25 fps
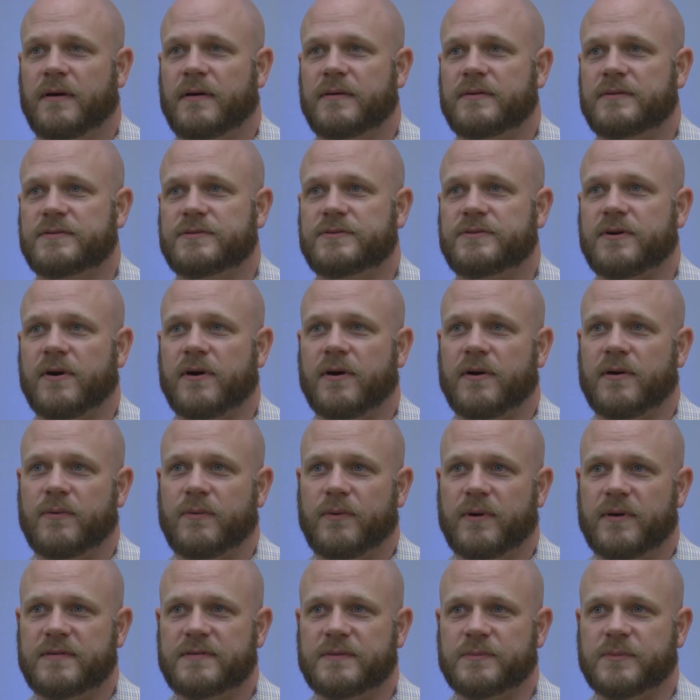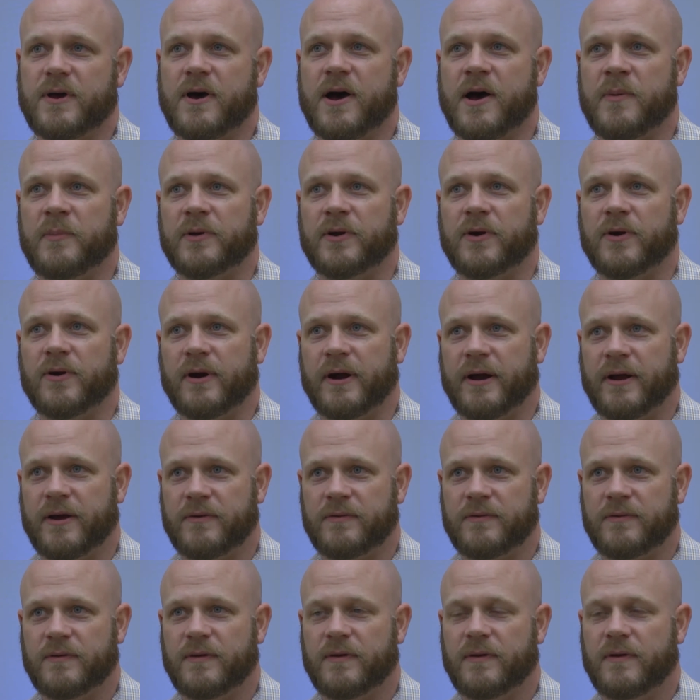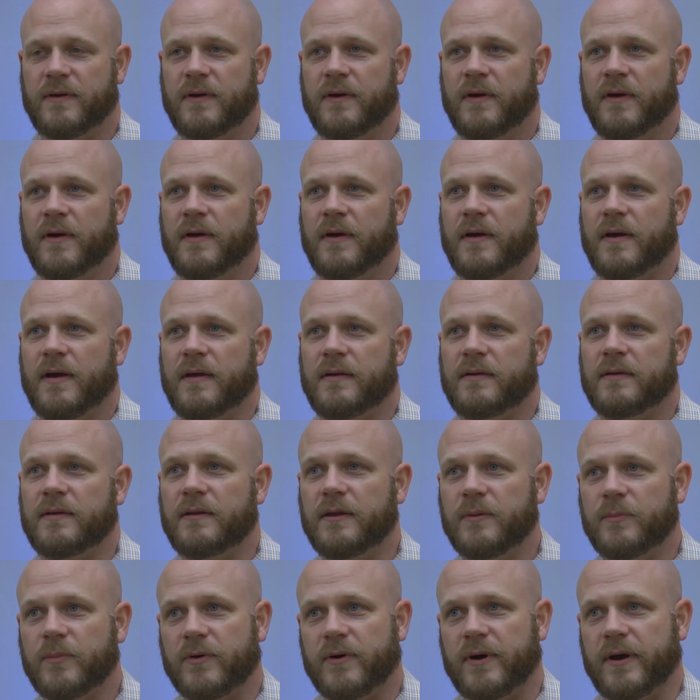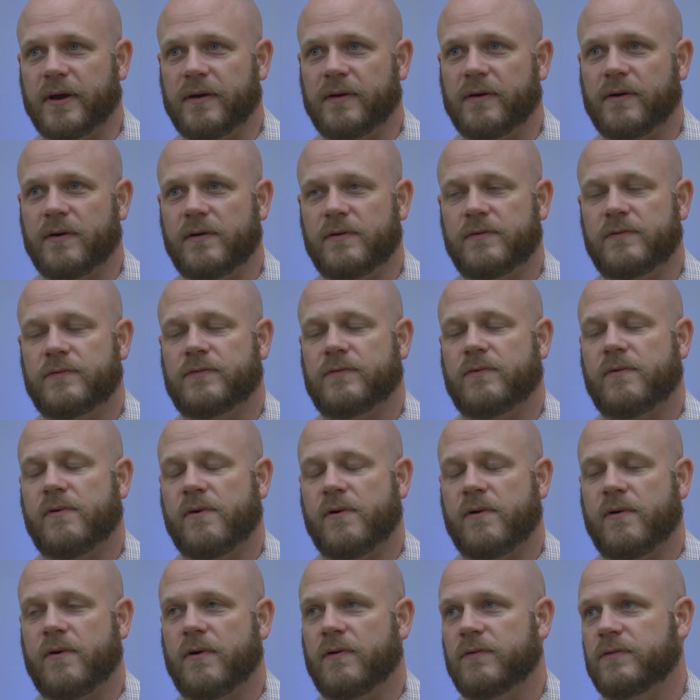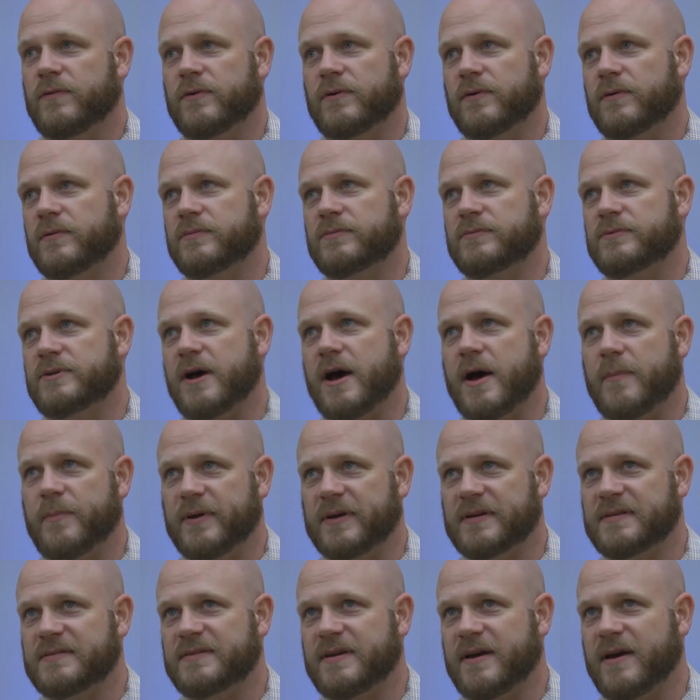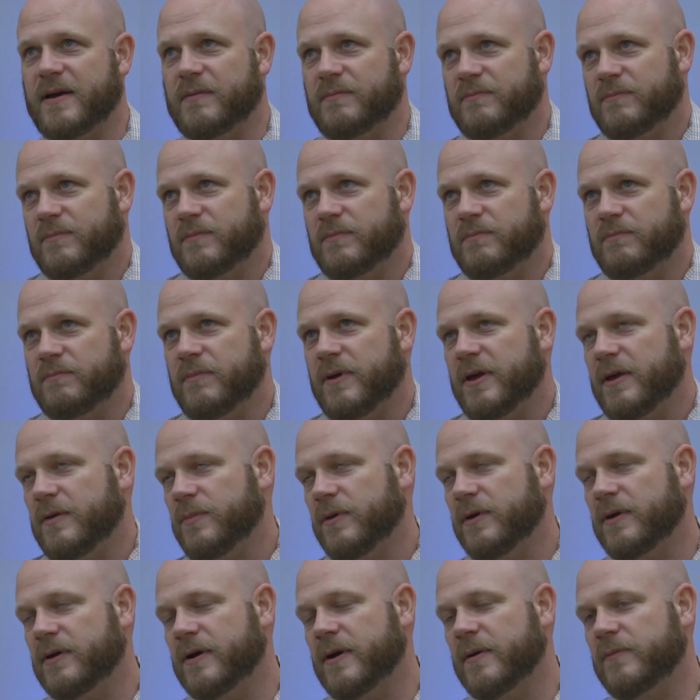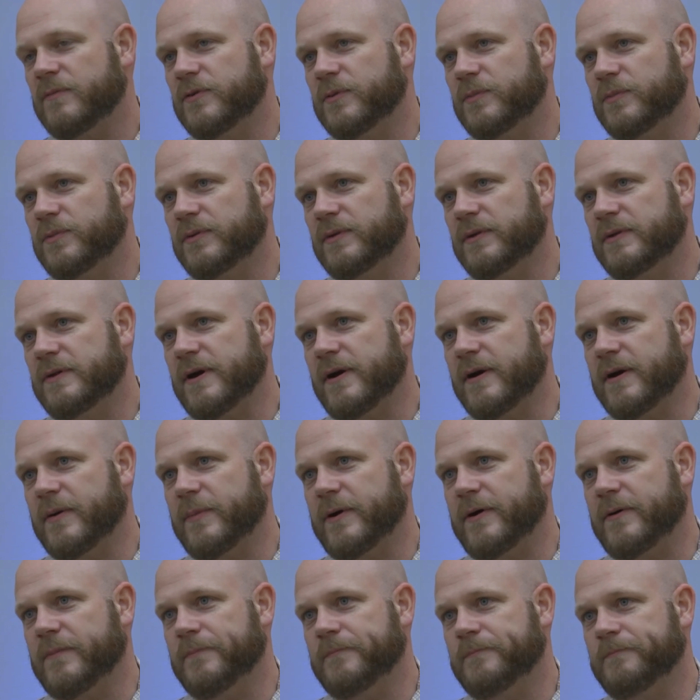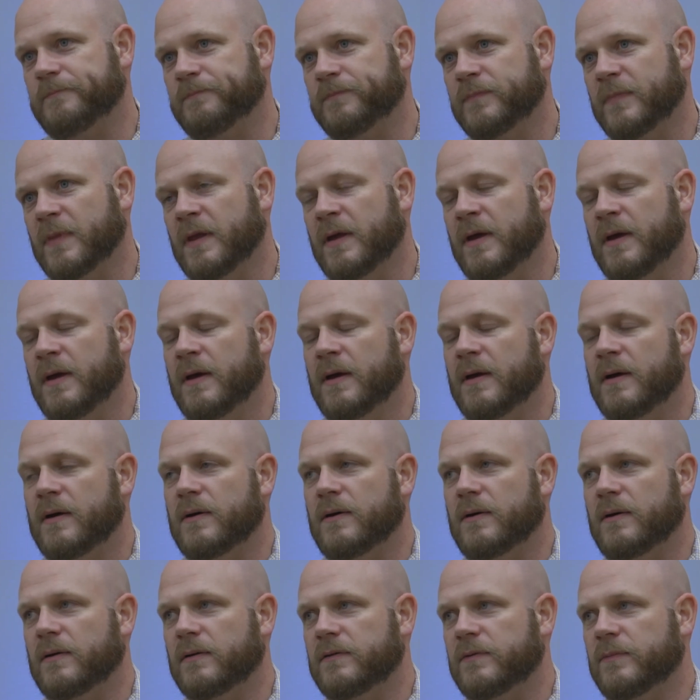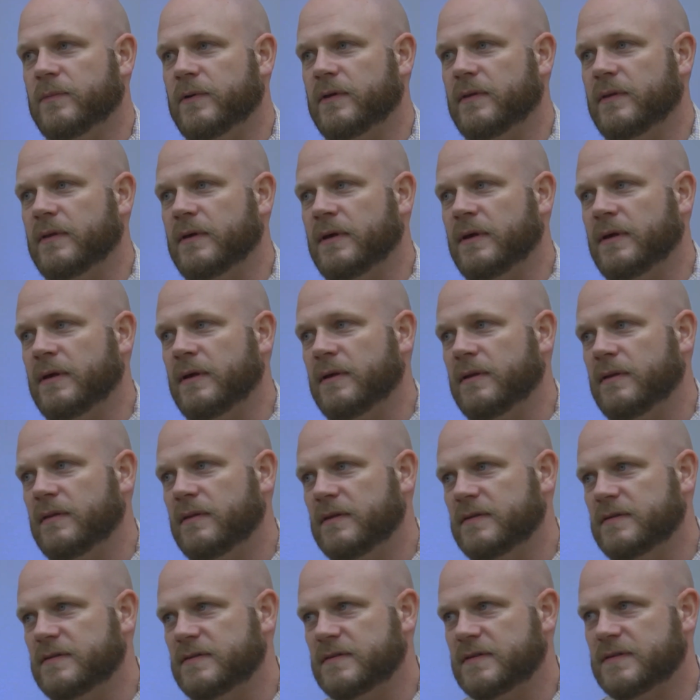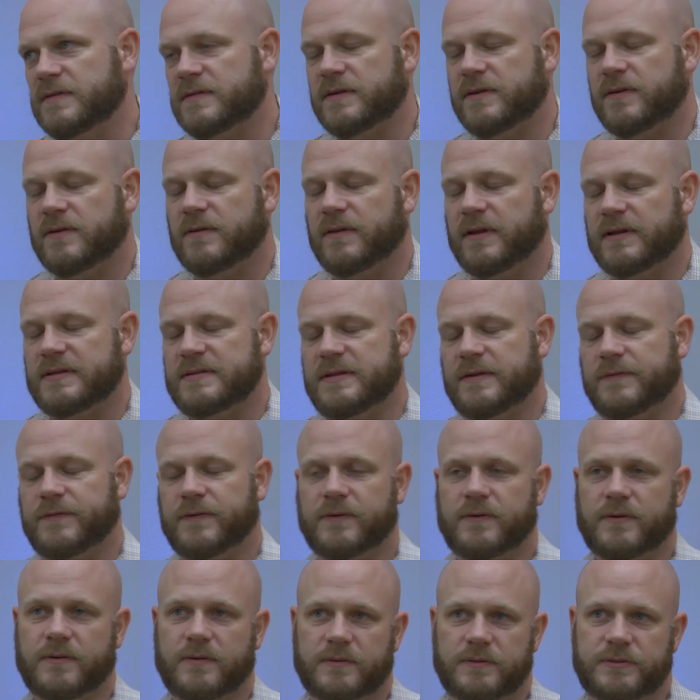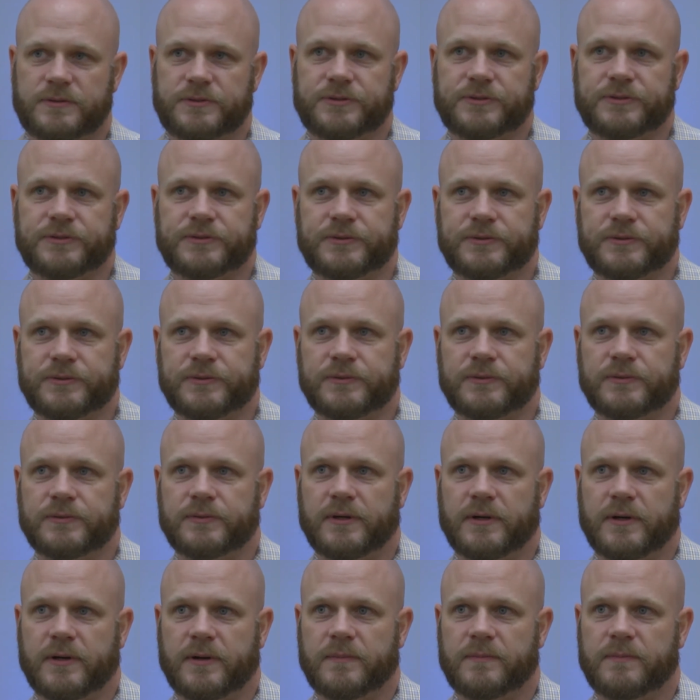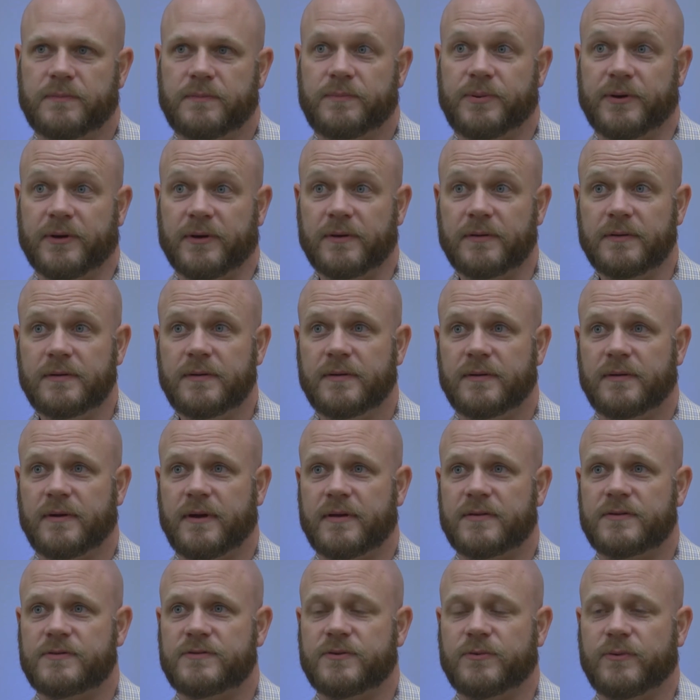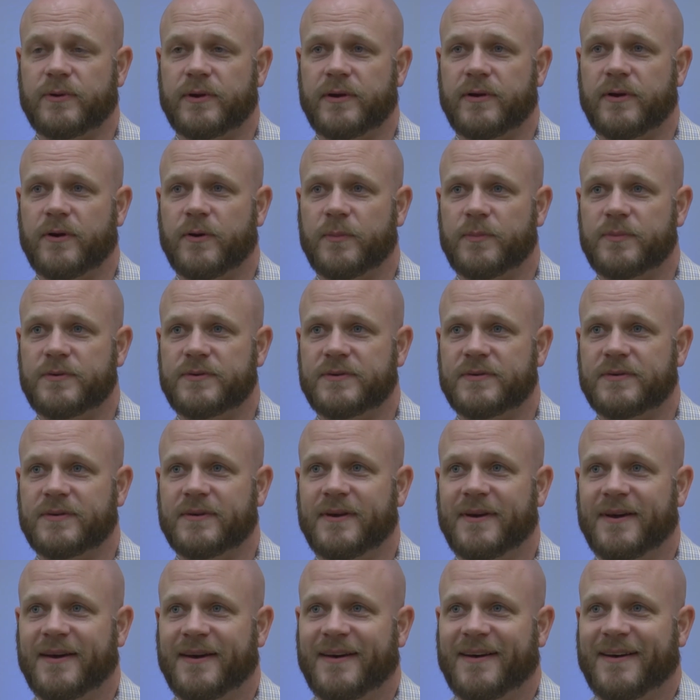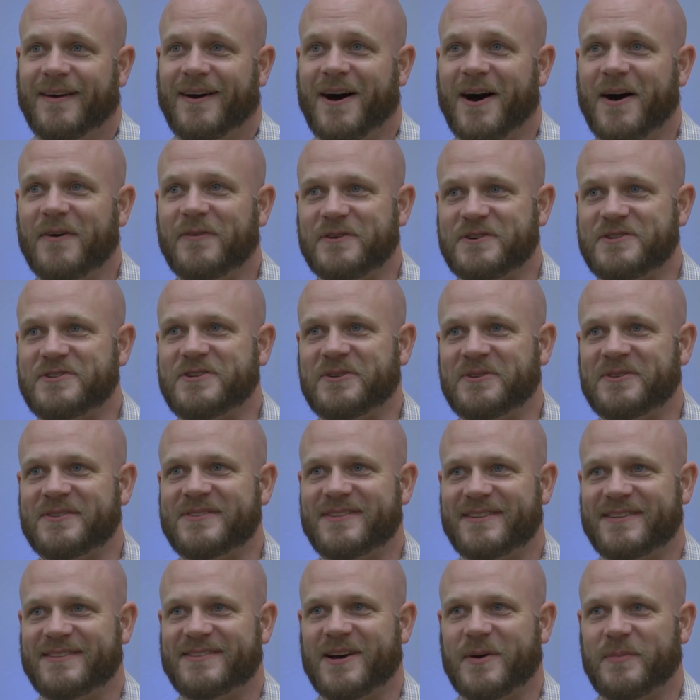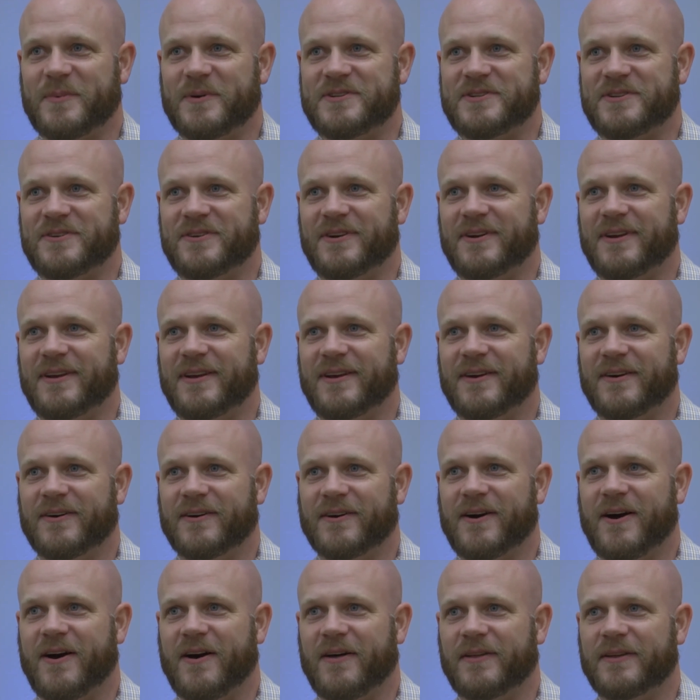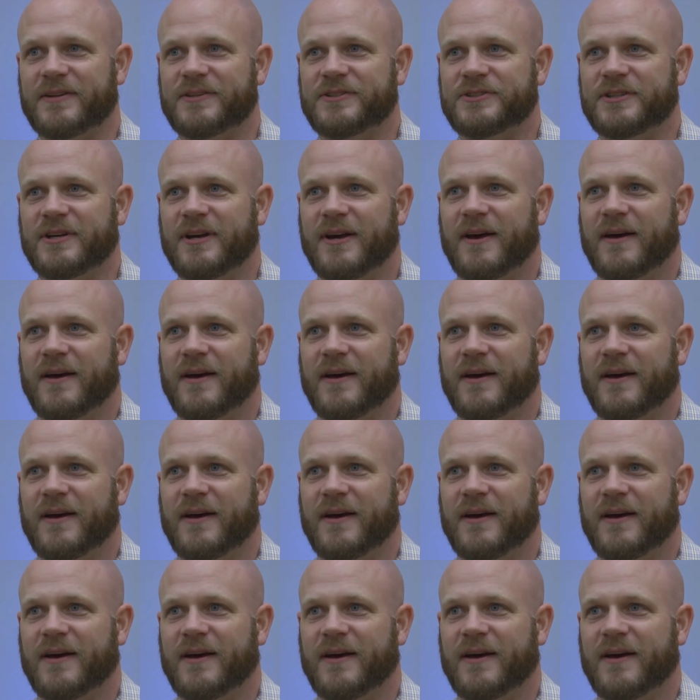start with some common ground, and deliberate over topics that may be uncomfortable to talk about. Ultimately, this is a skill that's difficult to build, and so we hope to offer students this opportunity here in college